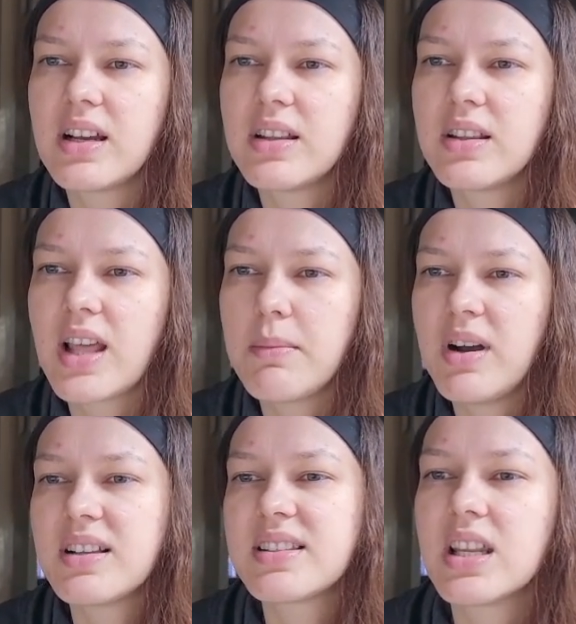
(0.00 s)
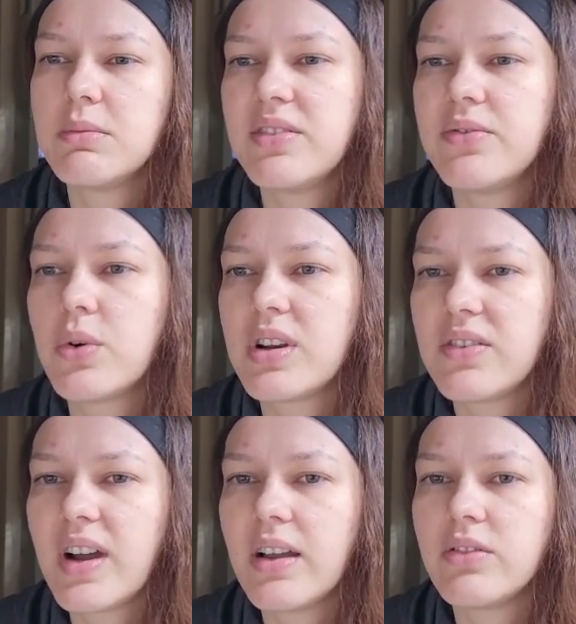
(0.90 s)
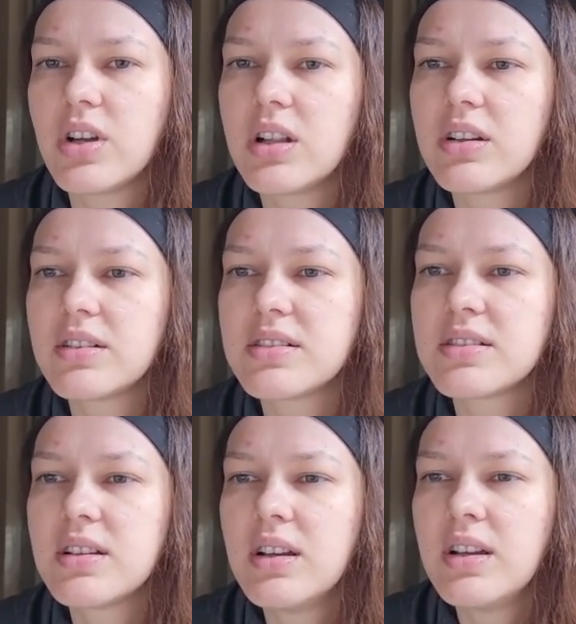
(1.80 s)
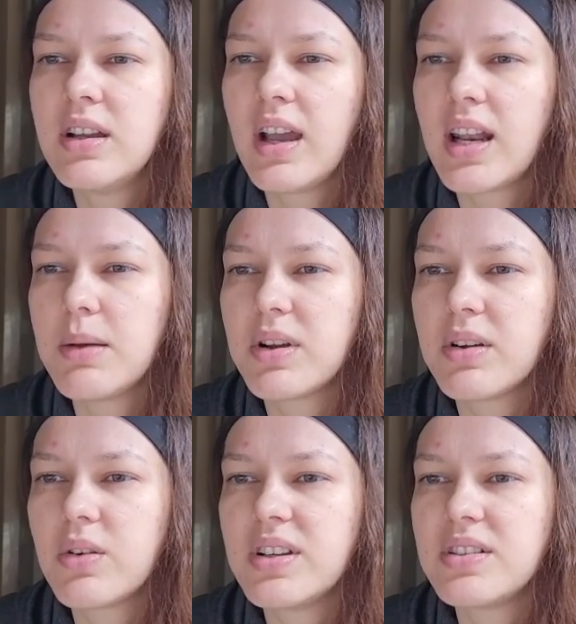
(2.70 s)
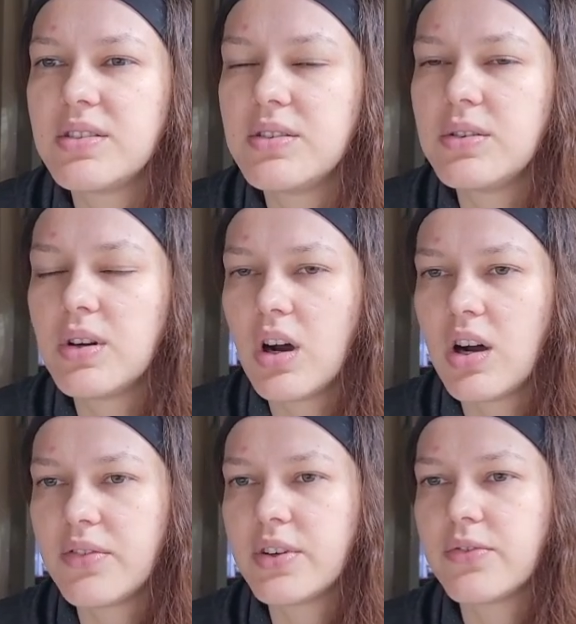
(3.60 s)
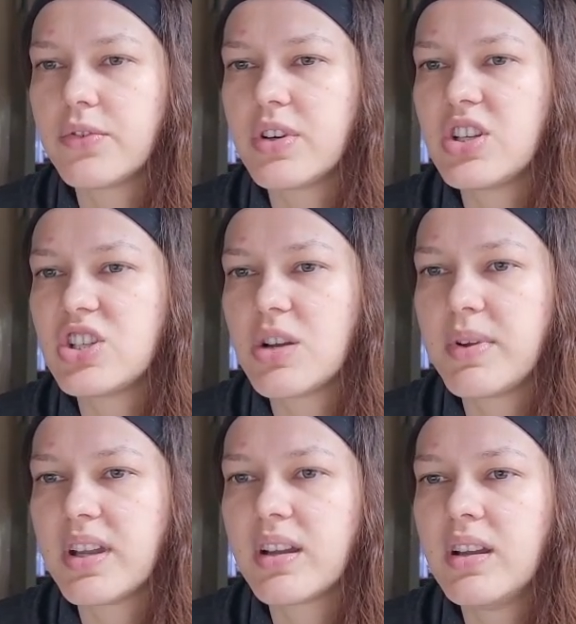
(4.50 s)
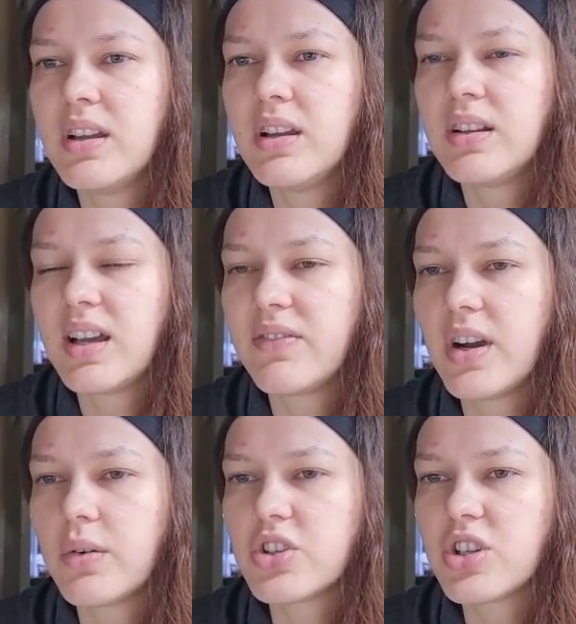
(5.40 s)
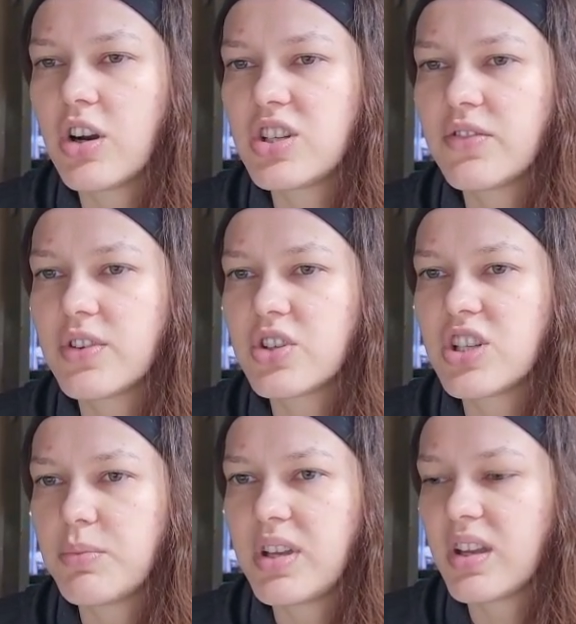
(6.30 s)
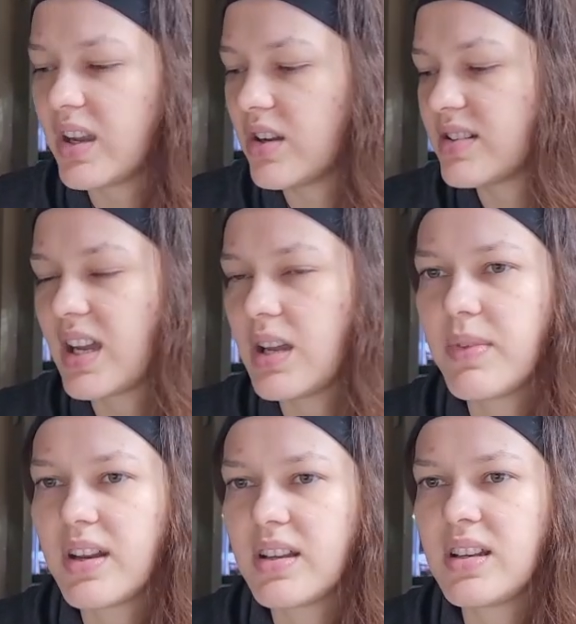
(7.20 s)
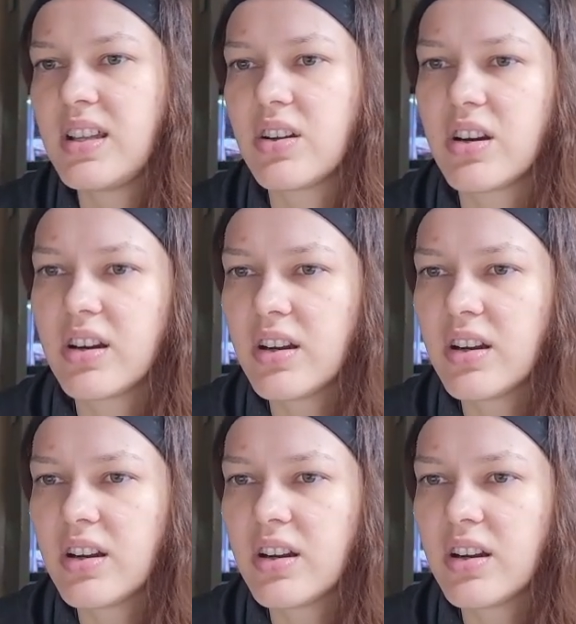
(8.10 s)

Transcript: that mug is going to be $45, and I'm going to offer free shipping. Now if I were charging for shipping, I could type that in here,